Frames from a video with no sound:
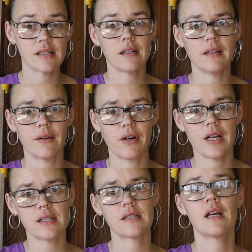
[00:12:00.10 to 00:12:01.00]

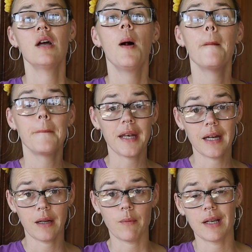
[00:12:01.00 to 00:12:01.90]
hilarious. But
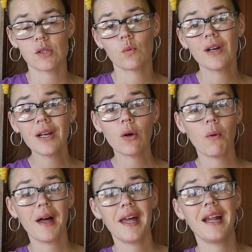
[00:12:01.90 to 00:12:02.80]
anyways, we're gonna go
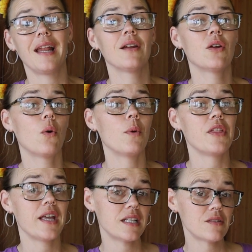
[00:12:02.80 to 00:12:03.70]
ahead and go with
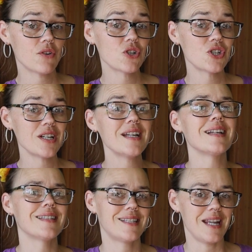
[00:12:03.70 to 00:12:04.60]
his version
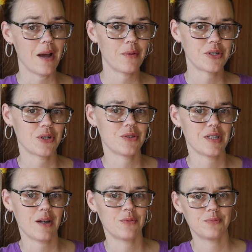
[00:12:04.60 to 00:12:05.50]
and see how it turns
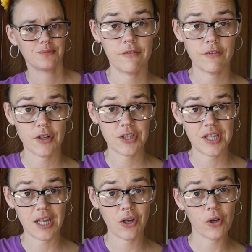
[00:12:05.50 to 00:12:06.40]
out. First
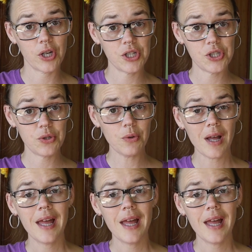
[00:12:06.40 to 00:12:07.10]
thing you're gonna do,